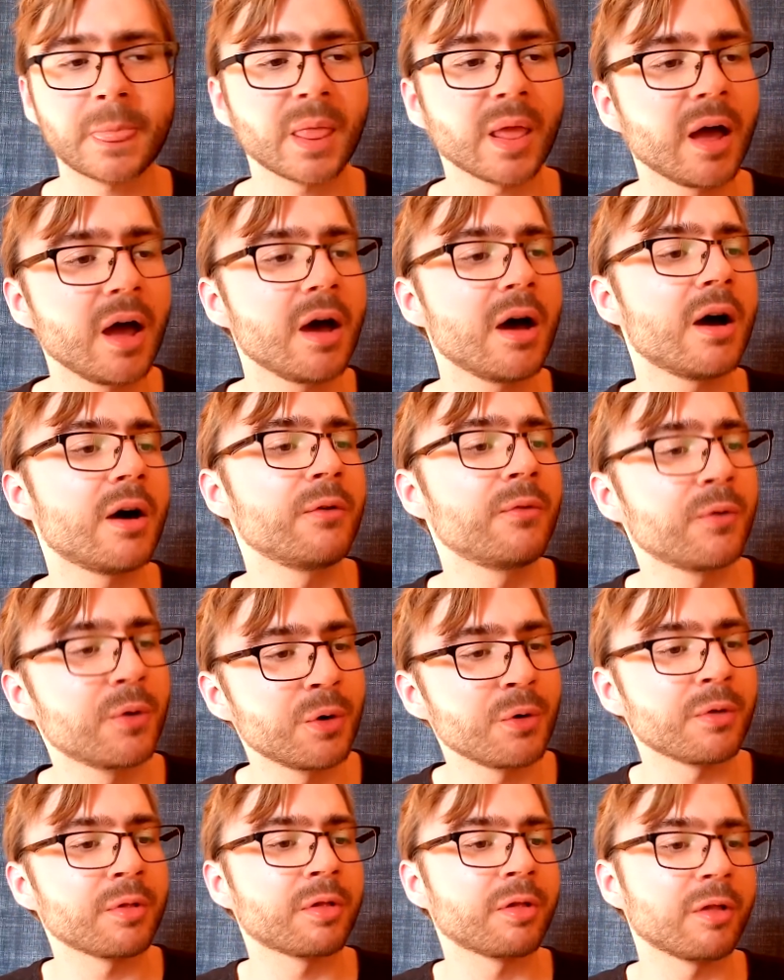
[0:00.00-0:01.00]
Uh, of
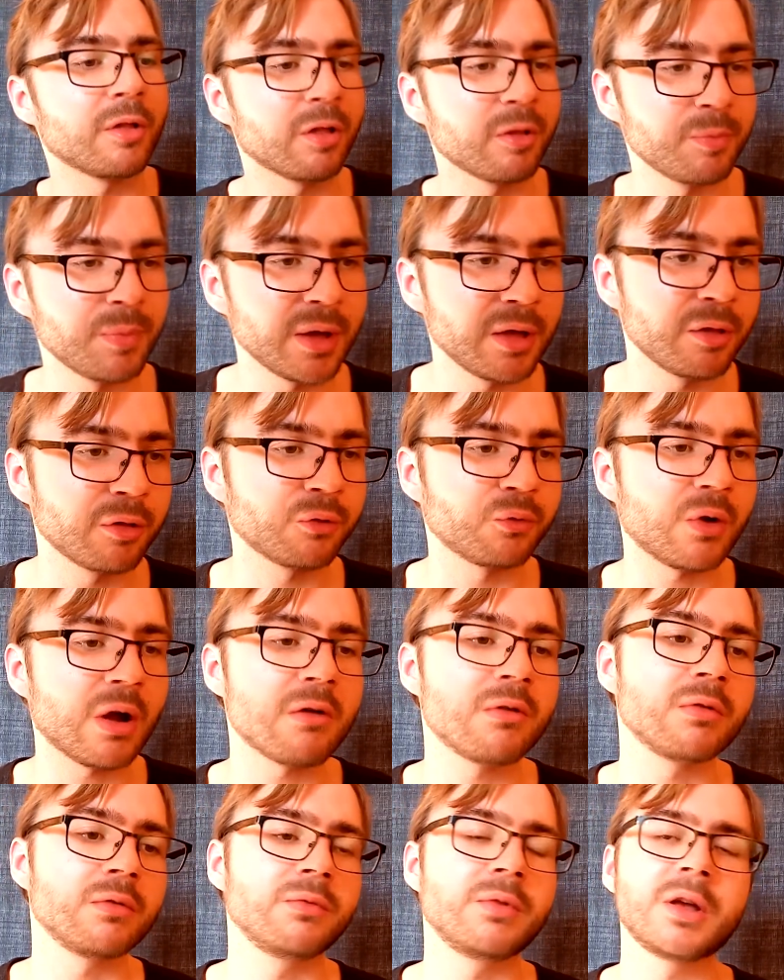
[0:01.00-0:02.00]
course, space
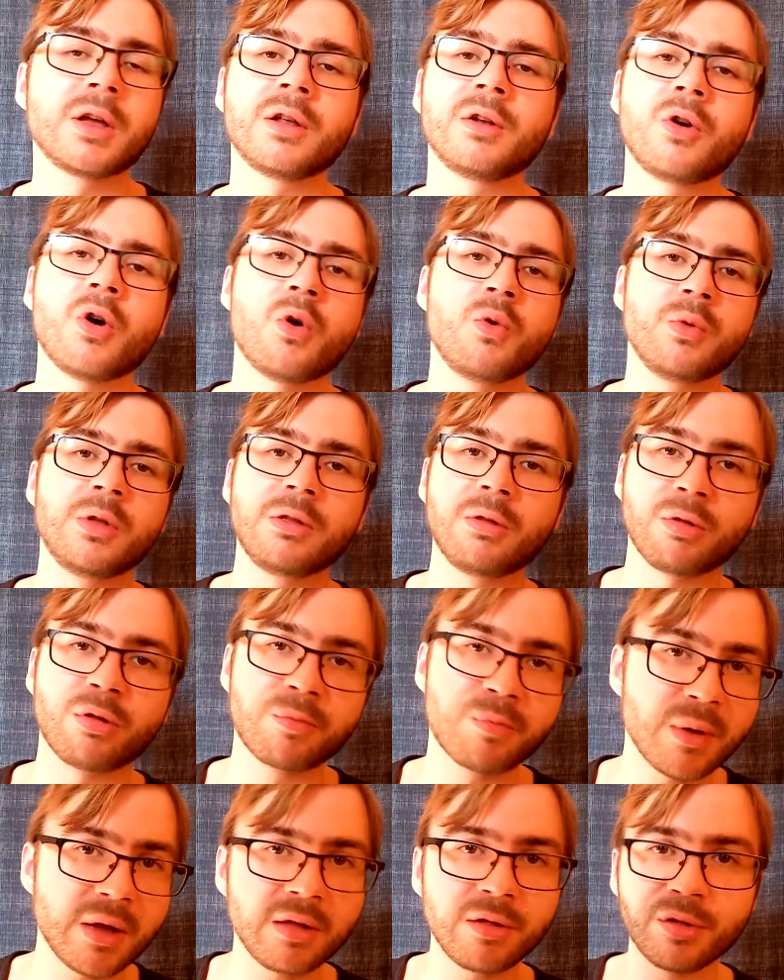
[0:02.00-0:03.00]
travel, we can go into
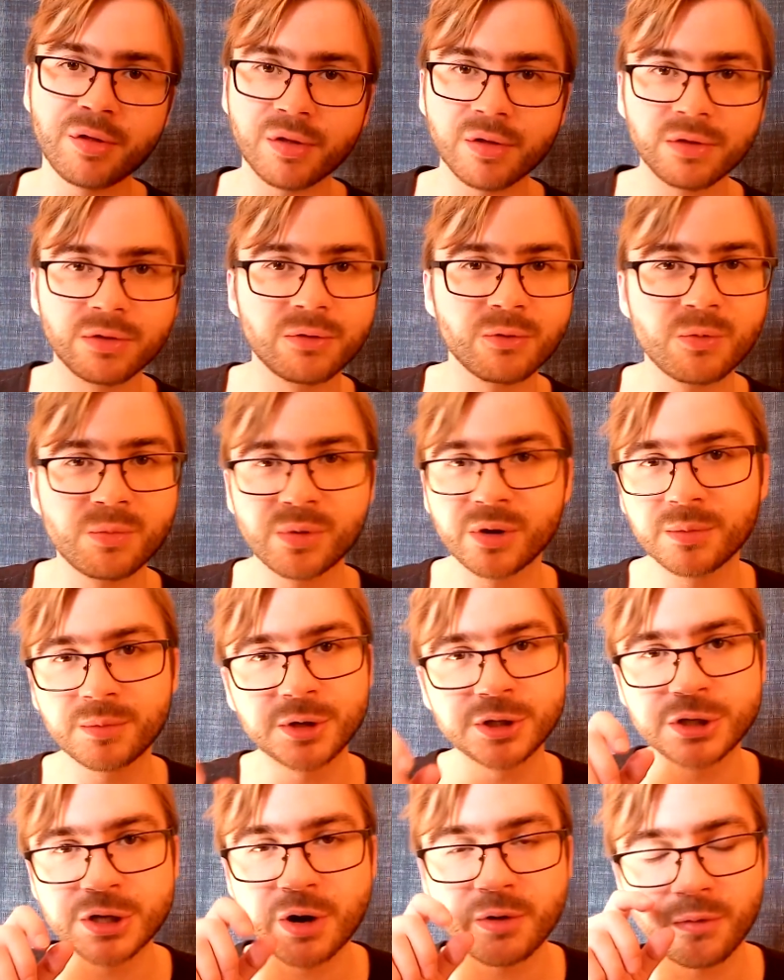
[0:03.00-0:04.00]
space and do pretty
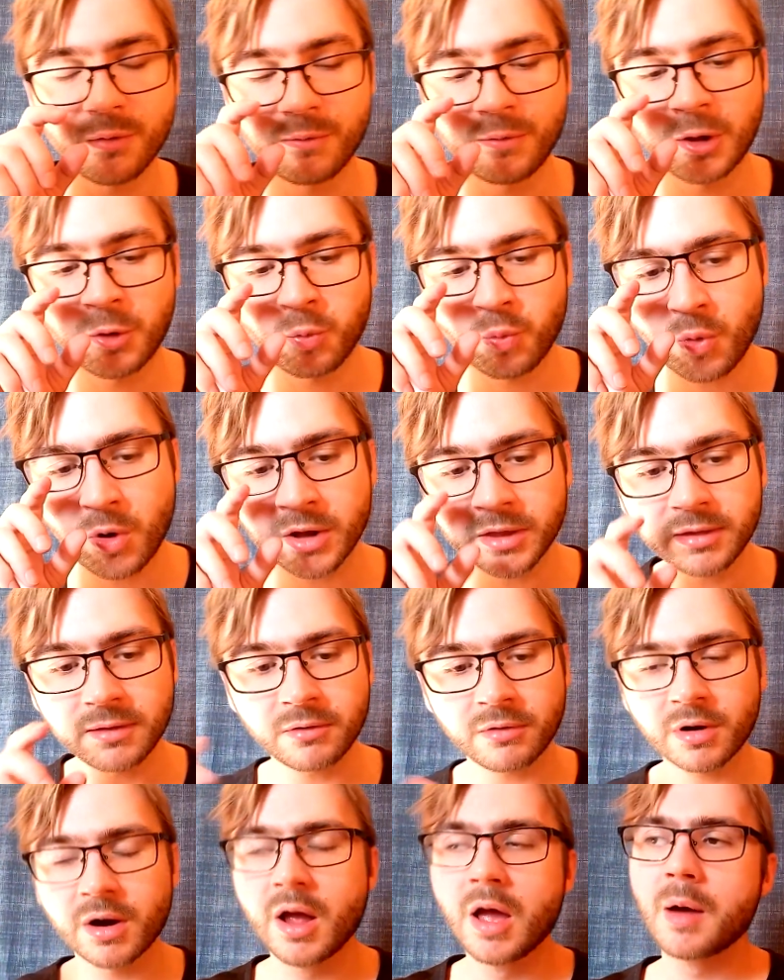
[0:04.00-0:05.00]
much everything we want
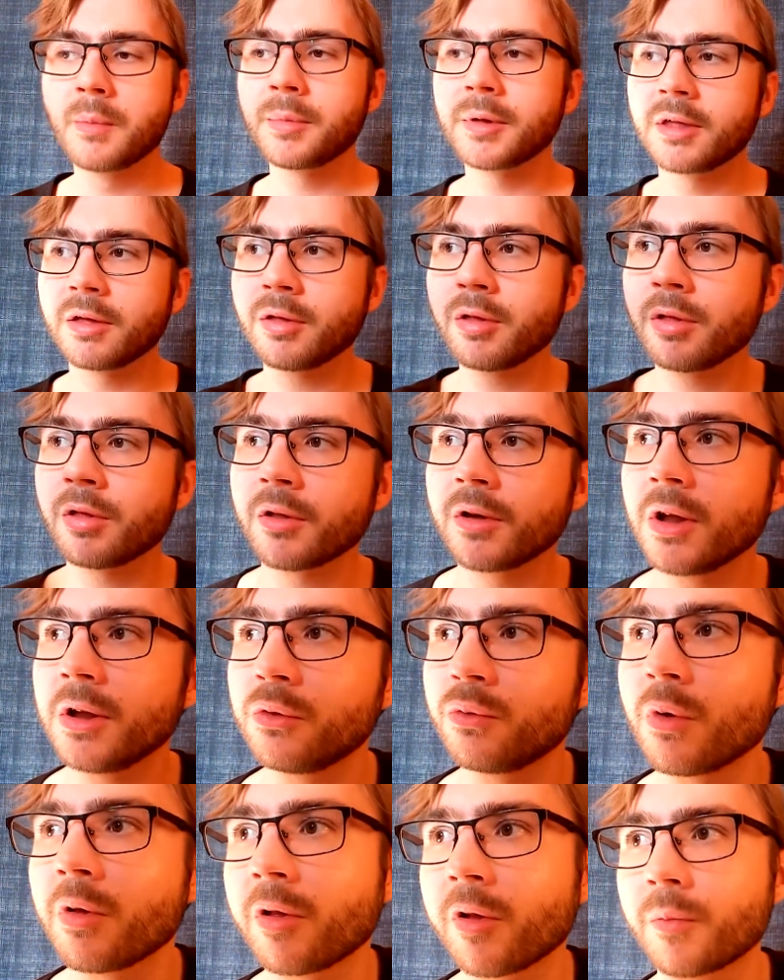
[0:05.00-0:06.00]
there. But this is an
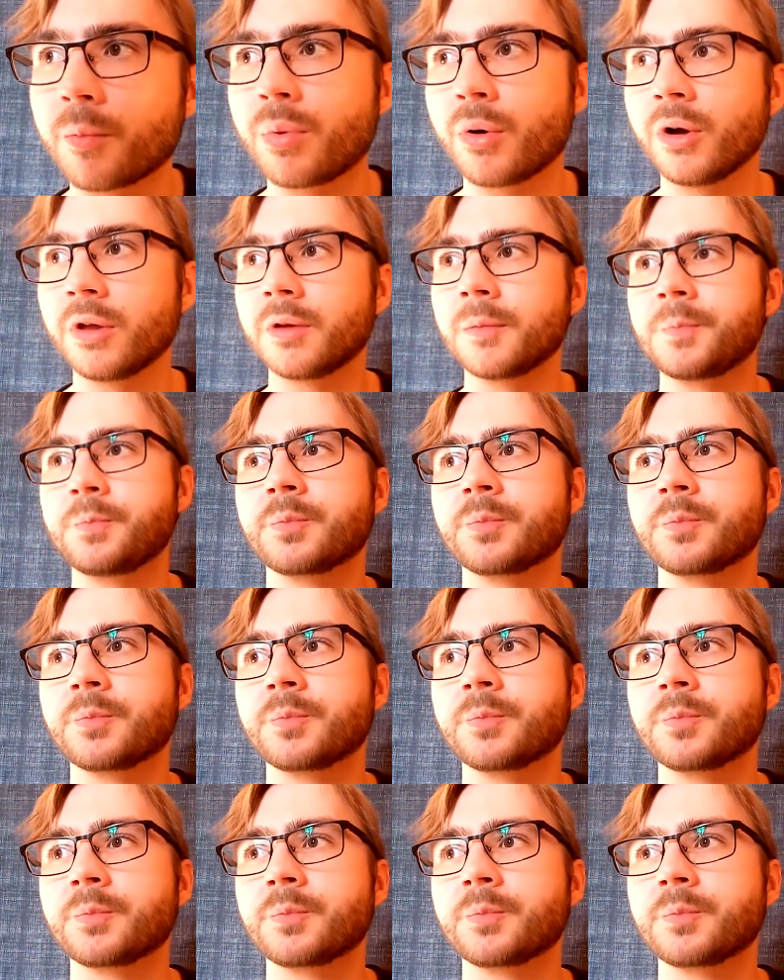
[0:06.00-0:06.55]
interesting point.